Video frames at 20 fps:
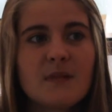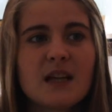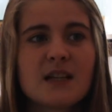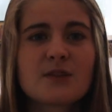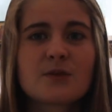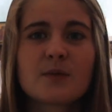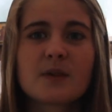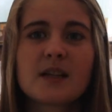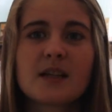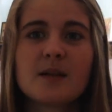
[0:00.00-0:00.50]

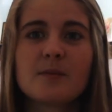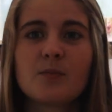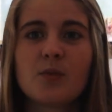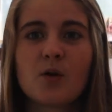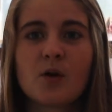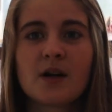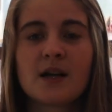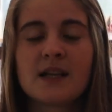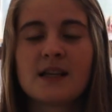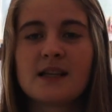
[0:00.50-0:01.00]
it's really
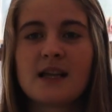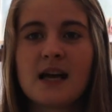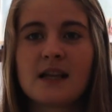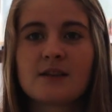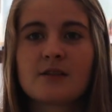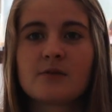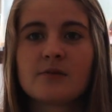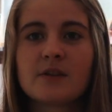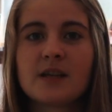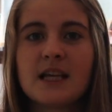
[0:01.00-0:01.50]
important
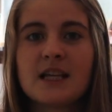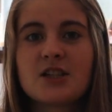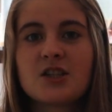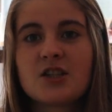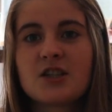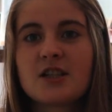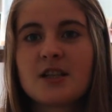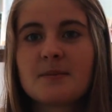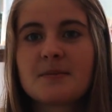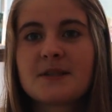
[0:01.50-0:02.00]
that the
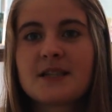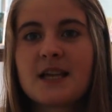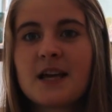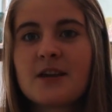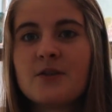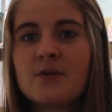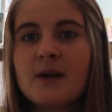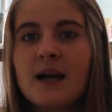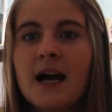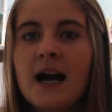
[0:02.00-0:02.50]
relationships
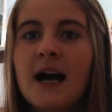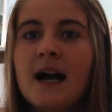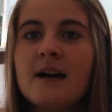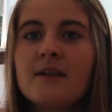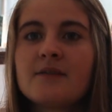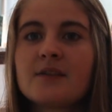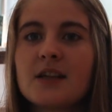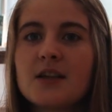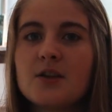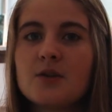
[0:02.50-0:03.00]
that you
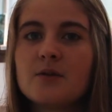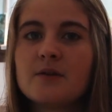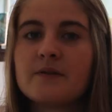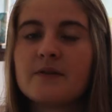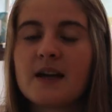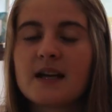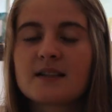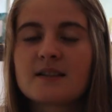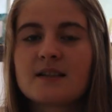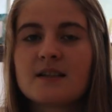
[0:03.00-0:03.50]
have, that you
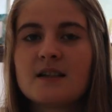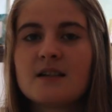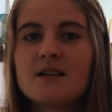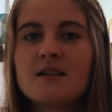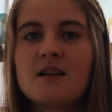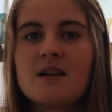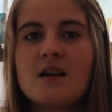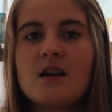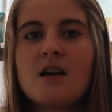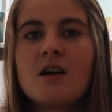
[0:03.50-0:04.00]
invest
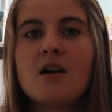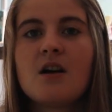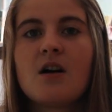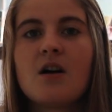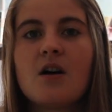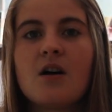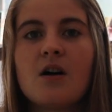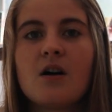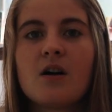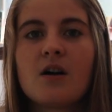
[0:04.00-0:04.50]
in,
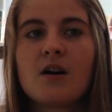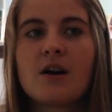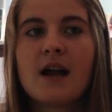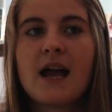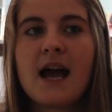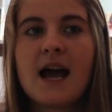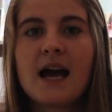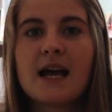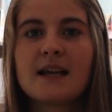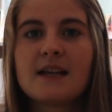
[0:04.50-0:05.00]

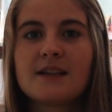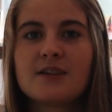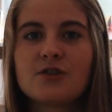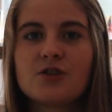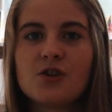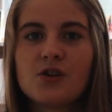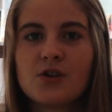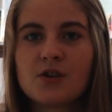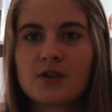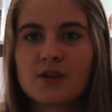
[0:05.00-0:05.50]
are adding
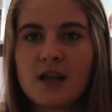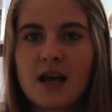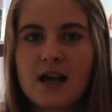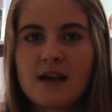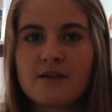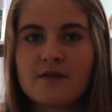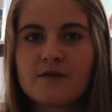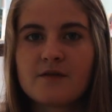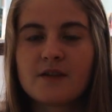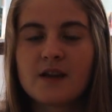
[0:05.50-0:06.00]
to your
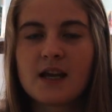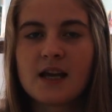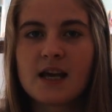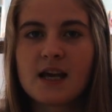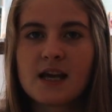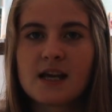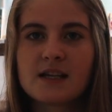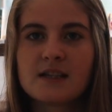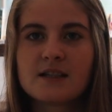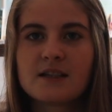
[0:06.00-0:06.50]
life.
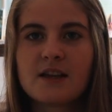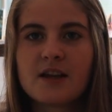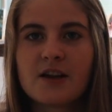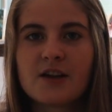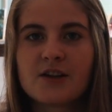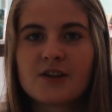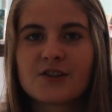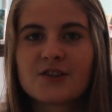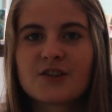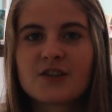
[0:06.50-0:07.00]
And
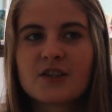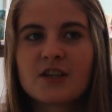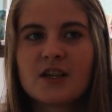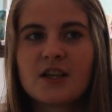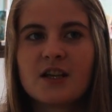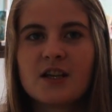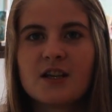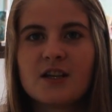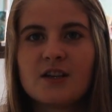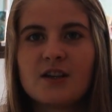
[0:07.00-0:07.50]
there's,
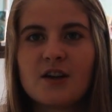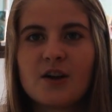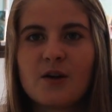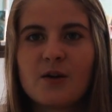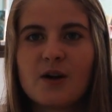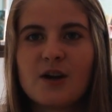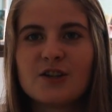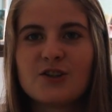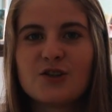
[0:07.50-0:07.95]
you know, a